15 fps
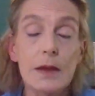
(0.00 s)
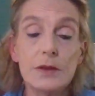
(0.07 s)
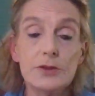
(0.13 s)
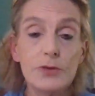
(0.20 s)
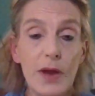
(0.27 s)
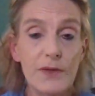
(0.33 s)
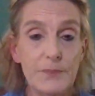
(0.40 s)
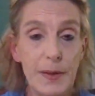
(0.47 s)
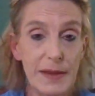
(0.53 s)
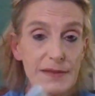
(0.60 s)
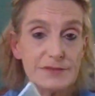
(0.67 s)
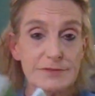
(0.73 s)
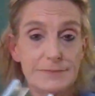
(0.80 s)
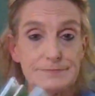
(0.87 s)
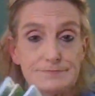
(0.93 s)
Do you have
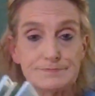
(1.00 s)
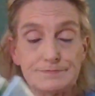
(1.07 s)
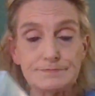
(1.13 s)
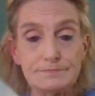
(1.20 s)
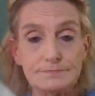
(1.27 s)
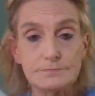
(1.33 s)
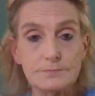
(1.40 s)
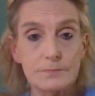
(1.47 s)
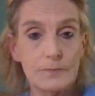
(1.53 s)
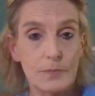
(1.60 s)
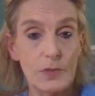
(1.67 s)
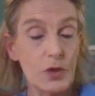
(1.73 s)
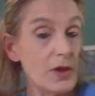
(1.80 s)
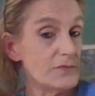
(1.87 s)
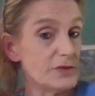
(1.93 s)
pets?
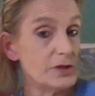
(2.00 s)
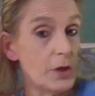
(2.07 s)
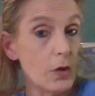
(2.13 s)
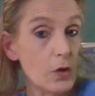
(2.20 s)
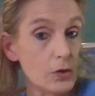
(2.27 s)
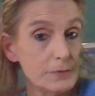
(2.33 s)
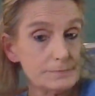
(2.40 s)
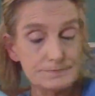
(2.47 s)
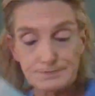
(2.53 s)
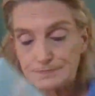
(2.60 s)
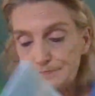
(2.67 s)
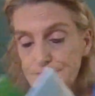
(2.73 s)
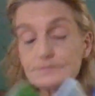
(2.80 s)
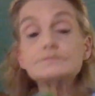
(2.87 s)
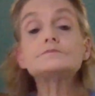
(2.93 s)
You have a dog?
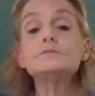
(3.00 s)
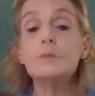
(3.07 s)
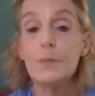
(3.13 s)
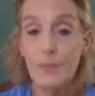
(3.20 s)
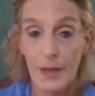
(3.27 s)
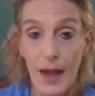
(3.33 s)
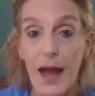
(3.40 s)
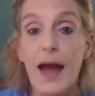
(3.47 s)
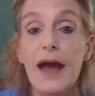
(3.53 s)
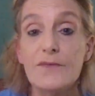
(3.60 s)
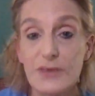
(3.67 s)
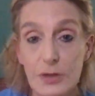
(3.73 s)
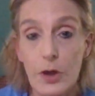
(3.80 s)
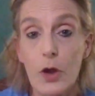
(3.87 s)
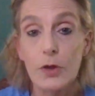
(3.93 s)
I
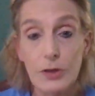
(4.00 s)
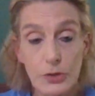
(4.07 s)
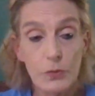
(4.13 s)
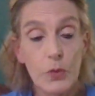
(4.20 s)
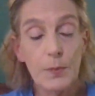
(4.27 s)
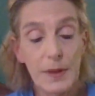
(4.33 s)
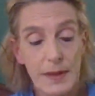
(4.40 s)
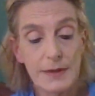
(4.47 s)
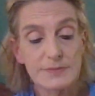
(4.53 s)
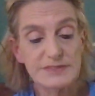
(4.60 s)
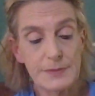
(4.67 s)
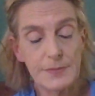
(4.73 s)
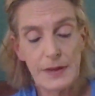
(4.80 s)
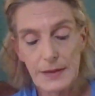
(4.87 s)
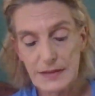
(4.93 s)
have a dog, and you will meet him
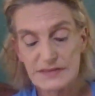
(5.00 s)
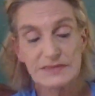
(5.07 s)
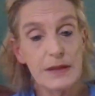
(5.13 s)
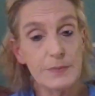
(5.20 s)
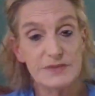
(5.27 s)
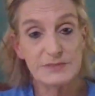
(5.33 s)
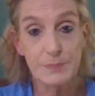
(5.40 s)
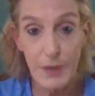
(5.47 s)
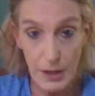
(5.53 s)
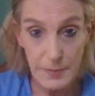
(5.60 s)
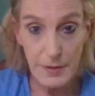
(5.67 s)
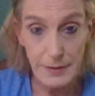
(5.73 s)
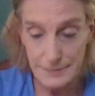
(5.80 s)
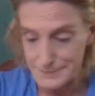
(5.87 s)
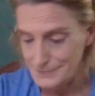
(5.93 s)
someday. His name is
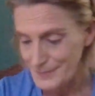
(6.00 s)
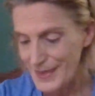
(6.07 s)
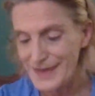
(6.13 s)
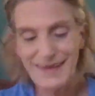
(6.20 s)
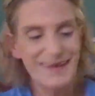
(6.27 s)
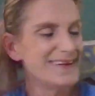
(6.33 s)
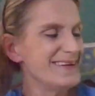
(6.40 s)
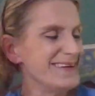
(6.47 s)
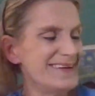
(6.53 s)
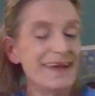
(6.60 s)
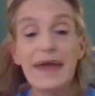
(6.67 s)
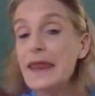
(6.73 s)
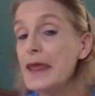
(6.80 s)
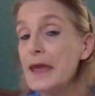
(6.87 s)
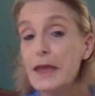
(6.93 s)
Bubba, and
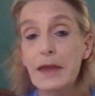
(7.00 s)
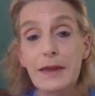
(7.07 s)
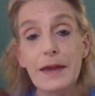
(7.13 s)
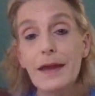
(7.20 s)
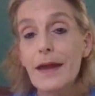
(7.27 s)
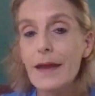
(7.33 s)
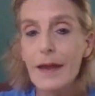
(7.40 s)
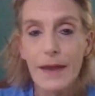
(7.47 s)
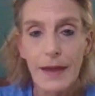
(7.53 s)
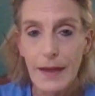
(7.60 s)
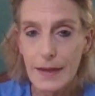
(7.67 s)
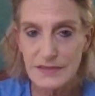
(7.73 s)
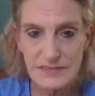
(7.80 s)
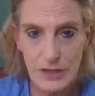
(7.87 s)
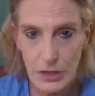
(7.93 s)
he,
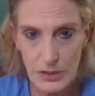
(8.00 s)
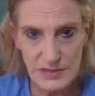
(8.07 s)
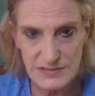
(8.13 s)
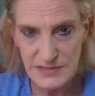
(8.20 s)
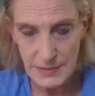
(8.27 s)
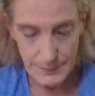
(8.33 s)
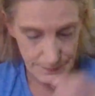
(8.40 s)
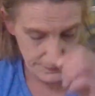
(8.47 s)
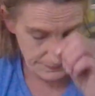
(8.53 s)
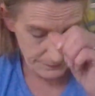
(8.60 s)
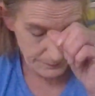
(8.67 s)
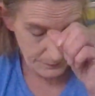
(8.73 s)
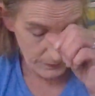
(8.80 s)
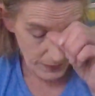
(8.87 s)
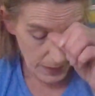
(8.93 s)
he's not going to sit
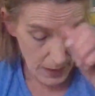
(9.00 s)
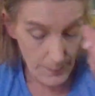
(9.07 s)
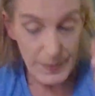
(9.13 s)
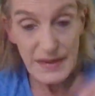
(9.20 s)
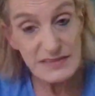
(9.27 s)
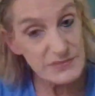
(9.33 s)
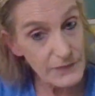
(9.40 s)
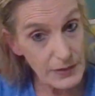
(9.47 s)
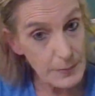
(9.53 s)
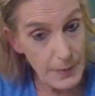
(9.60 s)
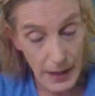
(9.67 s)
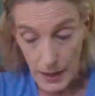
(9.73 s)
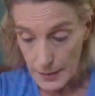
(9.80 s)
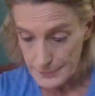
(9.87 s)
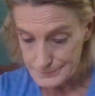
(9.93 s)
peacefully
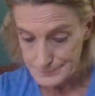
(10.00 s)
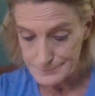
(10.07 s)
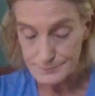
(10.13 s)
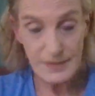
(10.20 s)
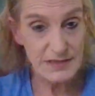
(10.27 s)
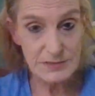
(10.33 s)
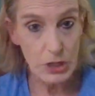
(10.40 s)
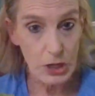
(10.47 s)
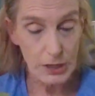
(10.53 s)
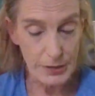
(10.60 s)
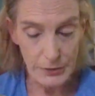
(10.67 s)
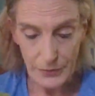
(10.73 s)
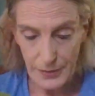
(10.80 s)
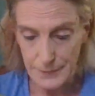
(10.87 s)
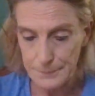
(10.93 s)
by. He's not going
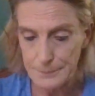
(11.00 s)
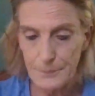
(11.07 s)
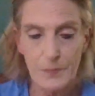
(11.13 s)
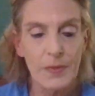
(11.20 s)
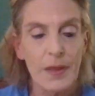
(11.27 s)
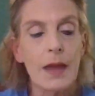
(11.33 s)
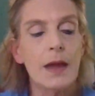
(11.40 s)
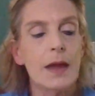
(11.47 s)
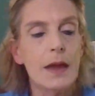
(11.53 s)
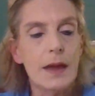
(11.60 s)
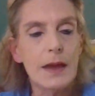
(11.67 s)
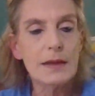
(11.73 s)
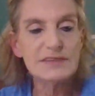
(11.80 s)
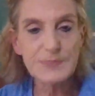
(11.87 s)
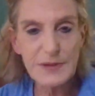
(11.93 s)
to do that,
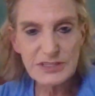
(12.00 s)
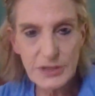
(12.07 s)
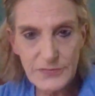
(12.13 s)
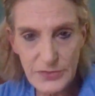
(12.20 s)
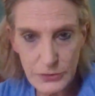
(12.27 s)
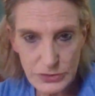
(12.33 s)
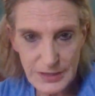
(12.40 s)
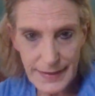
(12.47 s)
especially if there's a